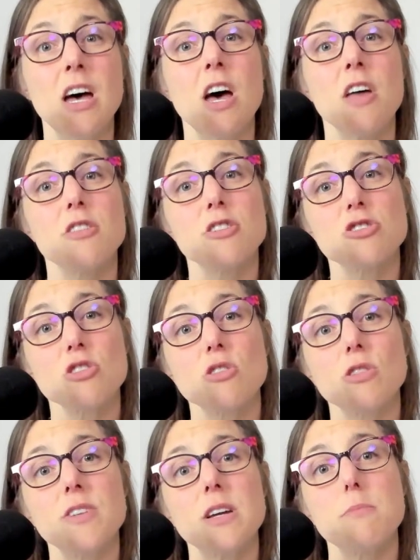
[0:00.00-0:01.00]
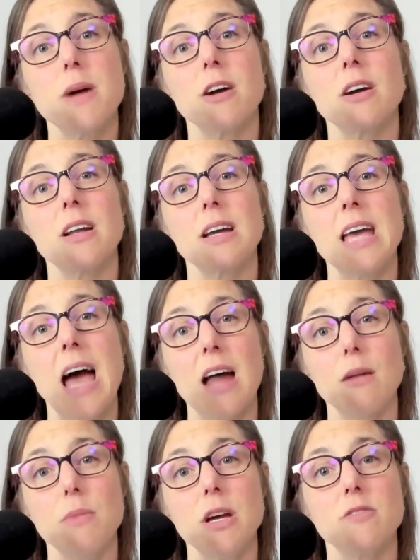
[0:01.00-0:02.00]
the Journal of the American
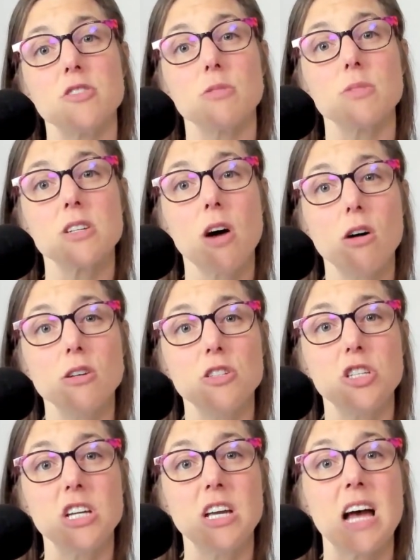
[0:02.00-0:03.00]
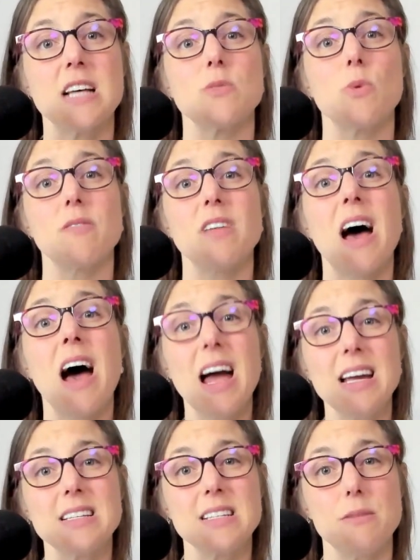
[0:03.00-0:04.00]
Academy of Dermatology has one of the
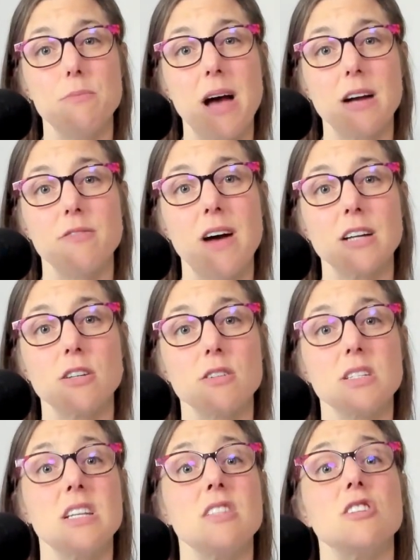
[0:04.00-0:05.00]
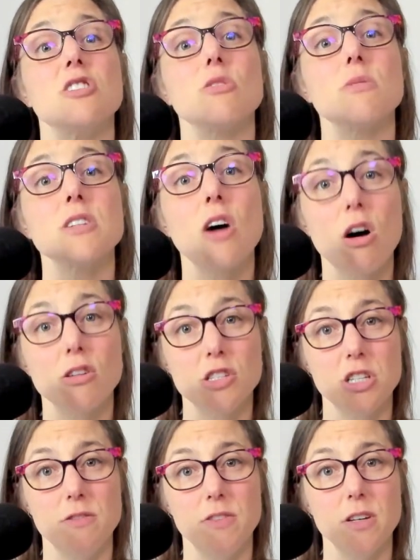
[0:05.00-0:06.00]
highest impact factors in the
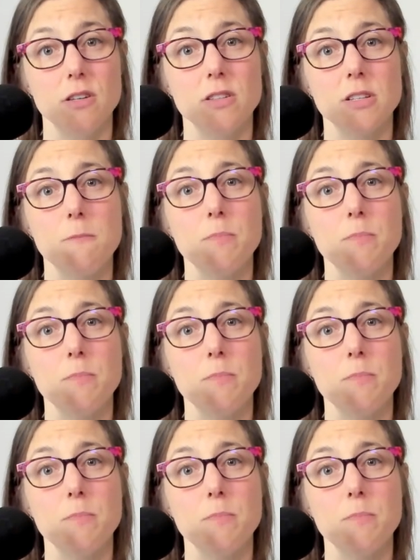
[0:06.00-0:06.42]
dermatology field.